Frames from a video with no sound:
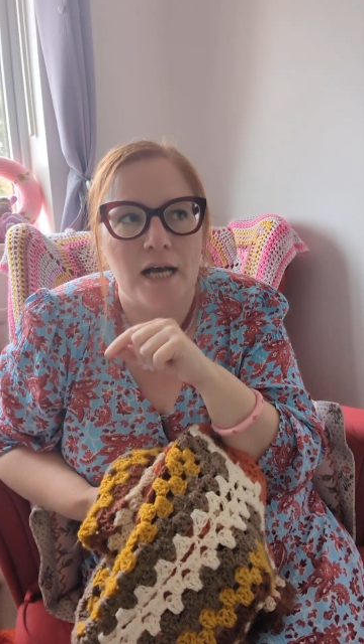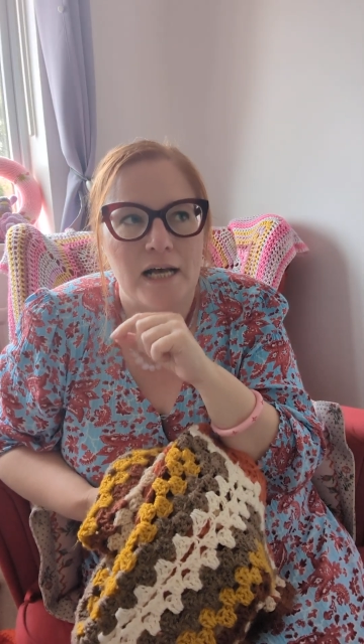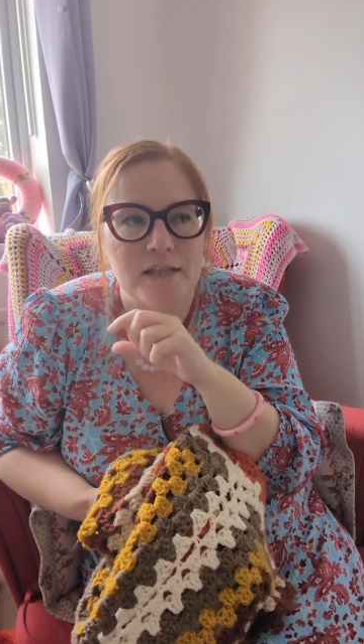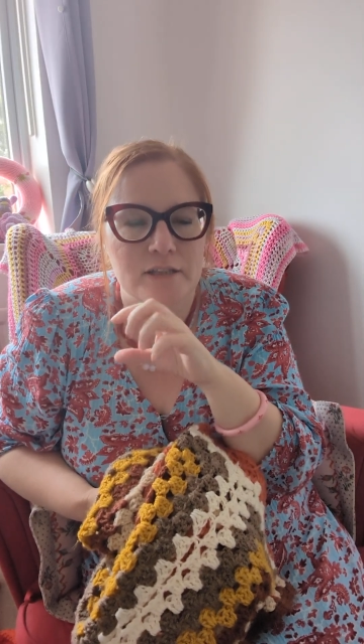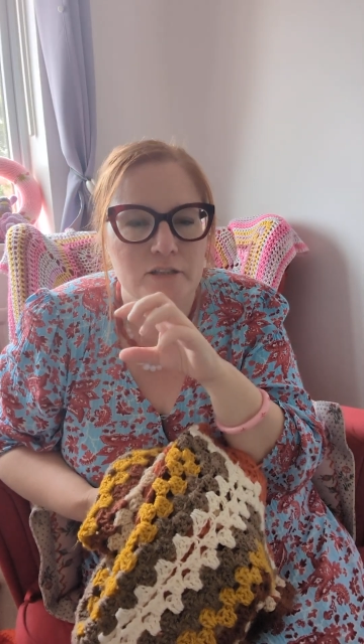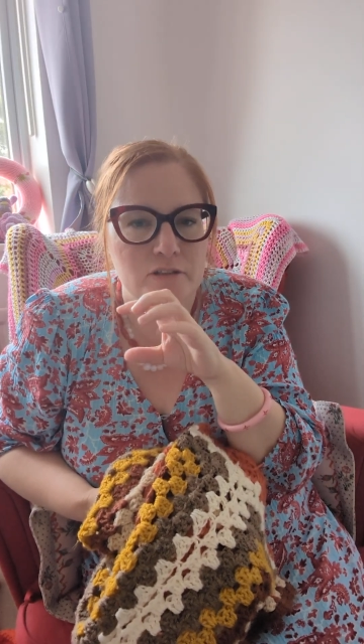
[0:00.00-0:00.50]

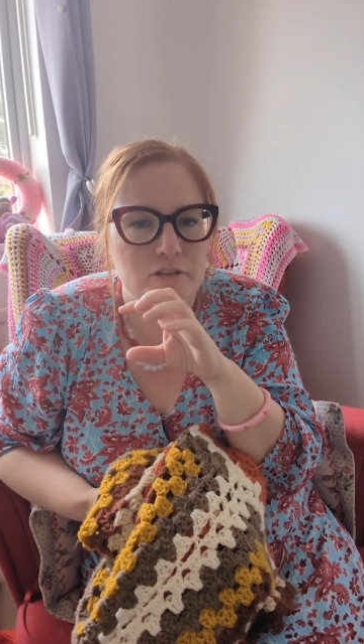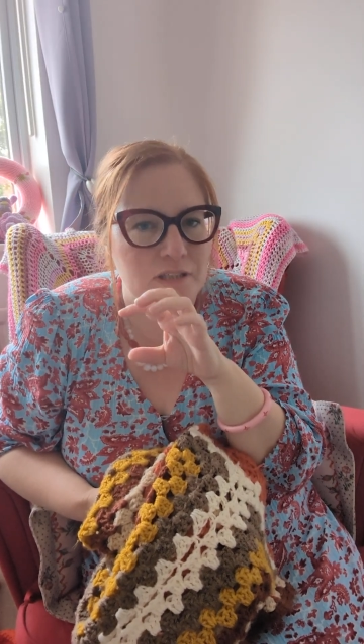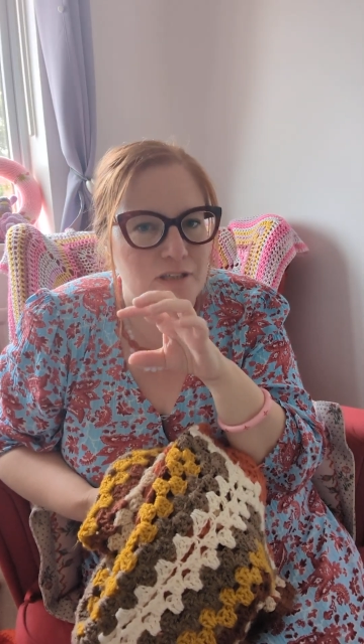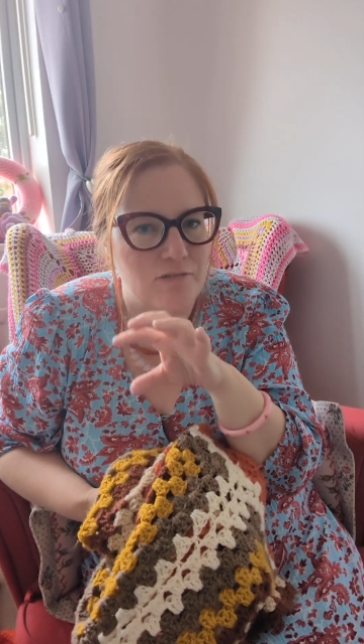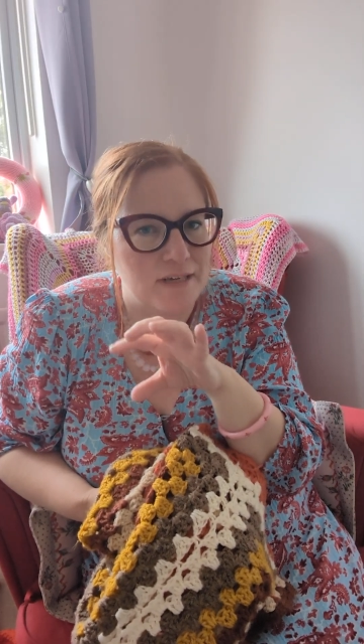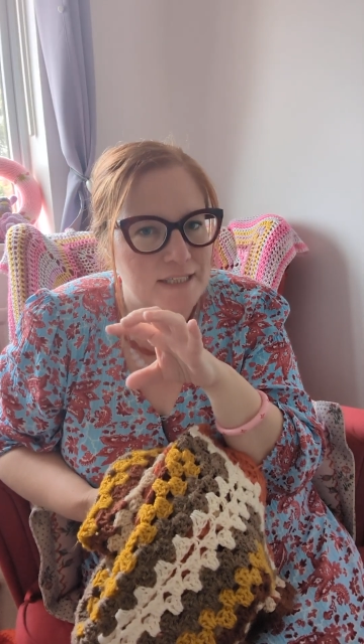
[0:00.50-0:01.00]
and
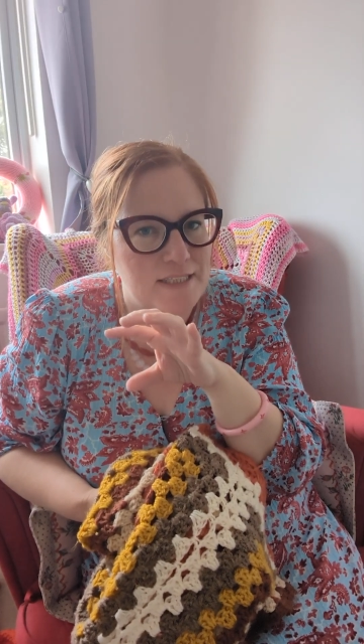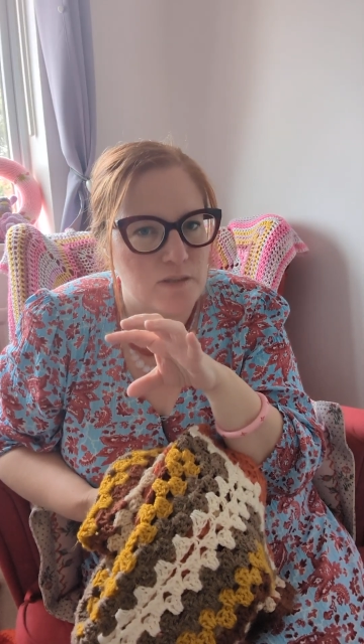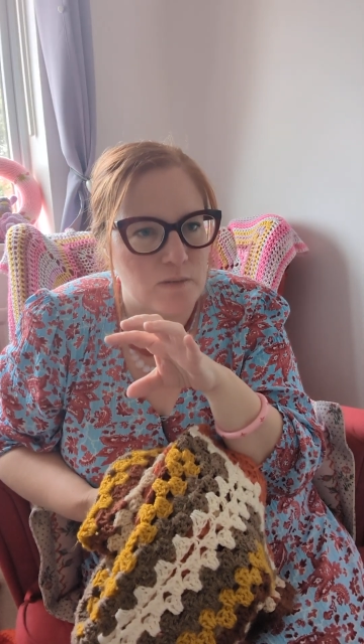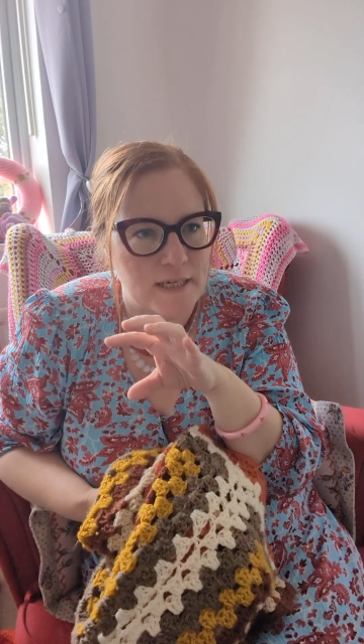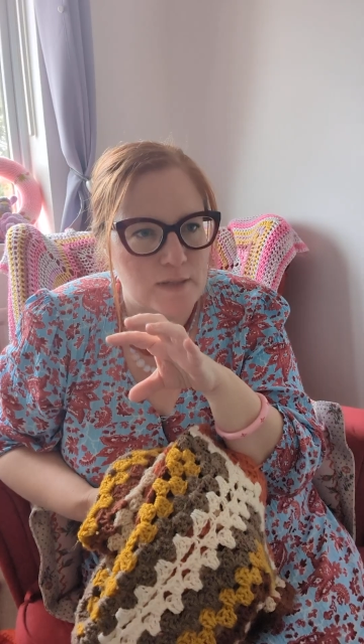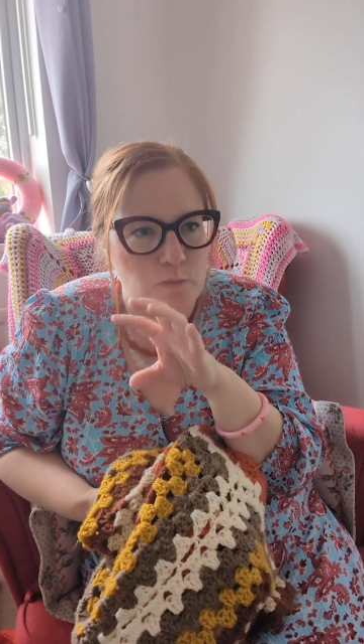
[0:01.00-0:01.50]
the granny
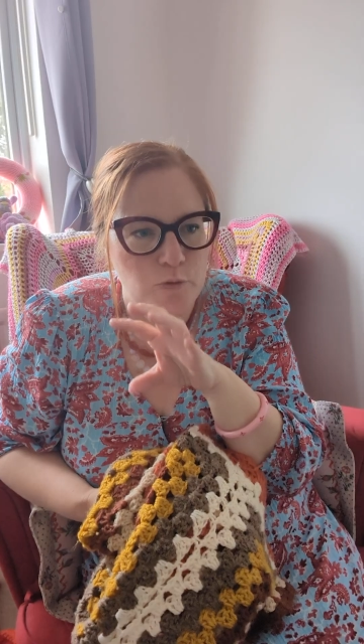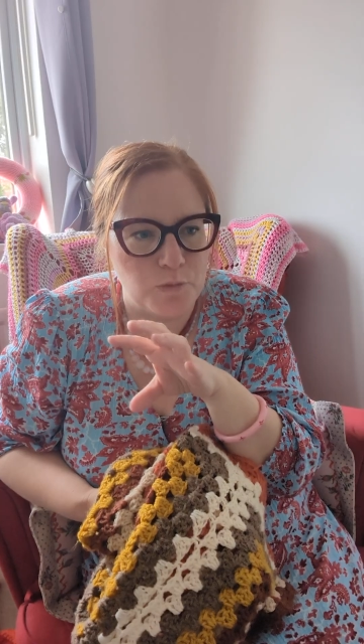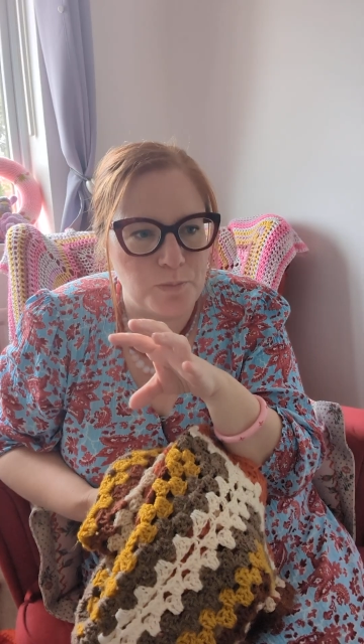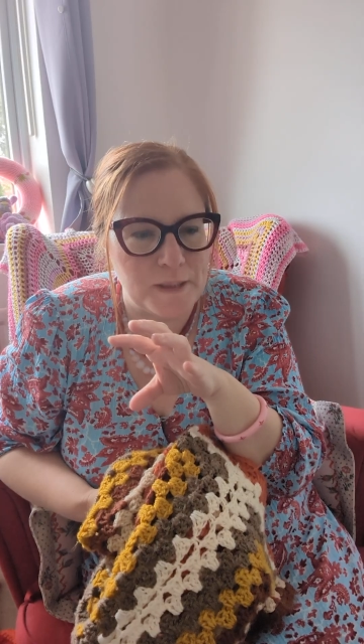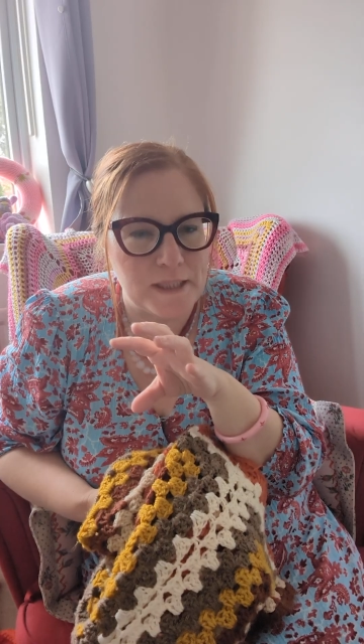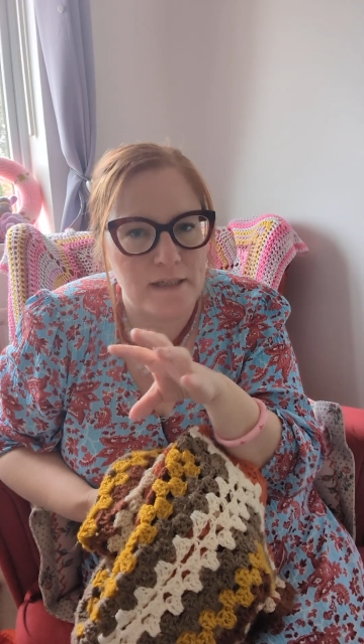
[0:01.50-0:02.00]
squares would
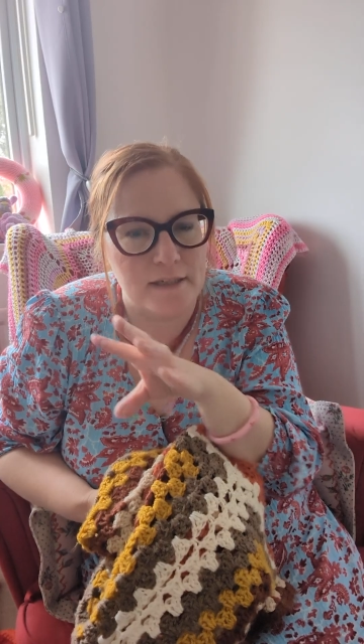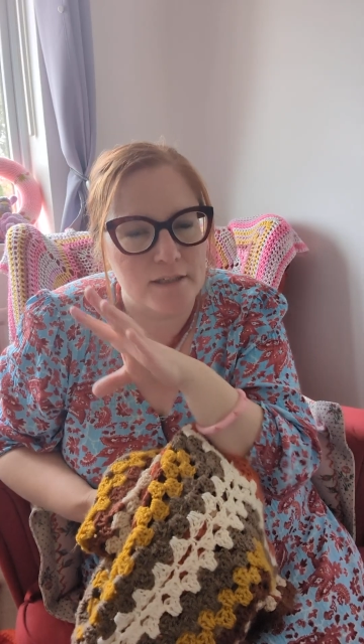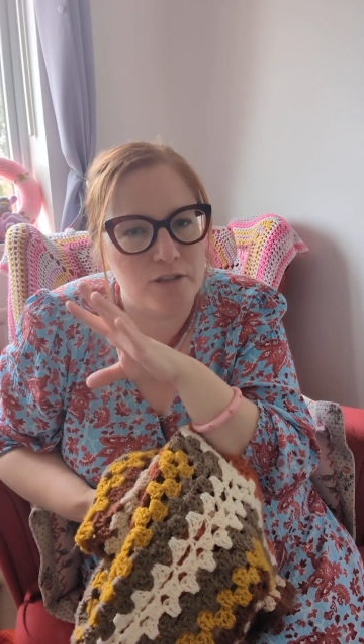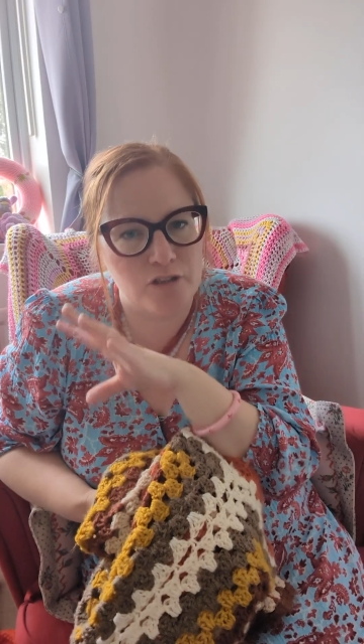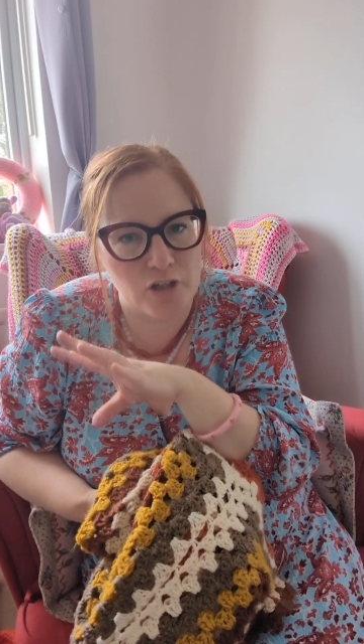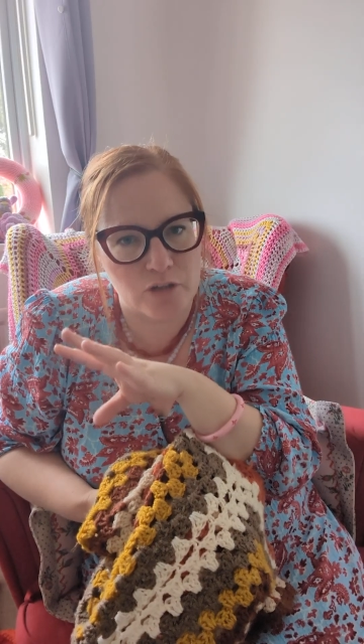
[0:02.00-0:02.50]
be like
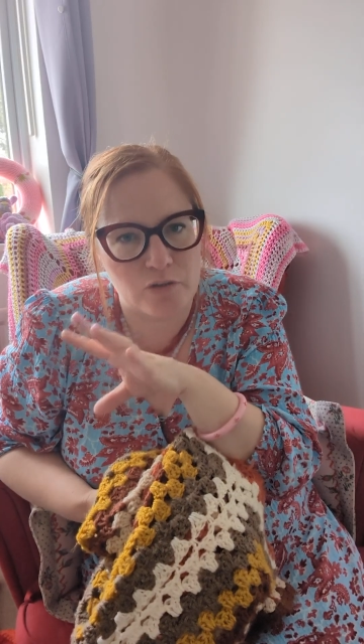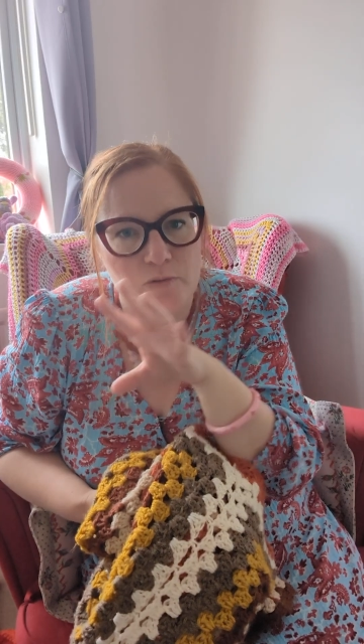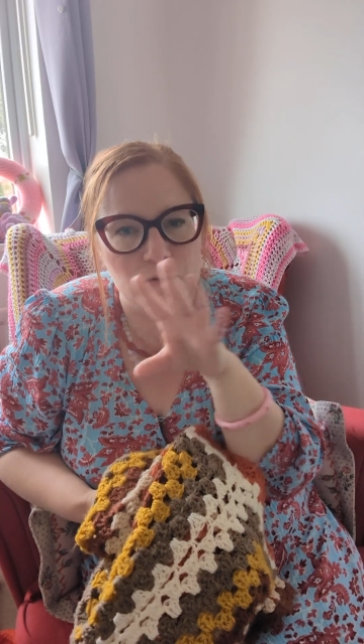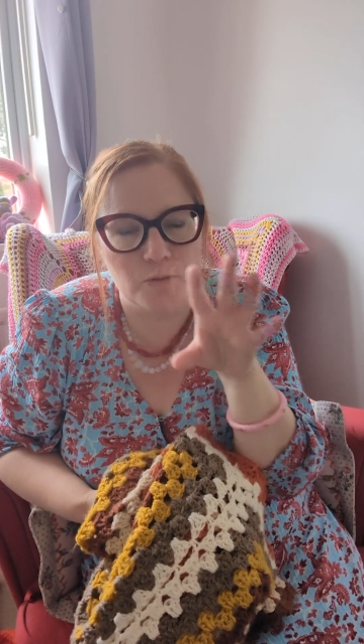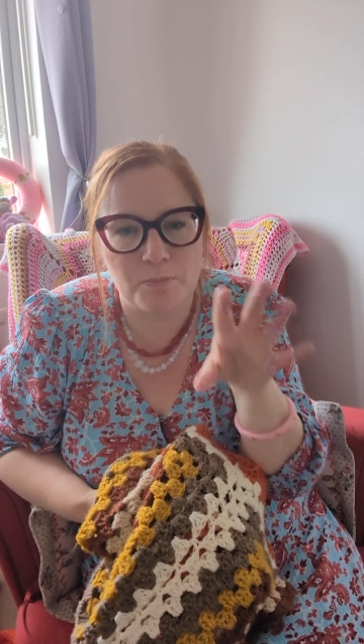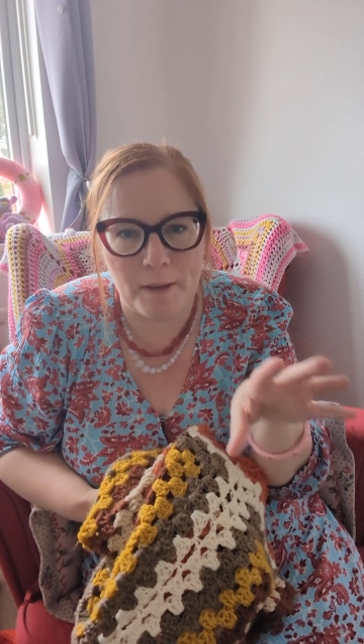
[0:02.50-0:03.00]
ghosts,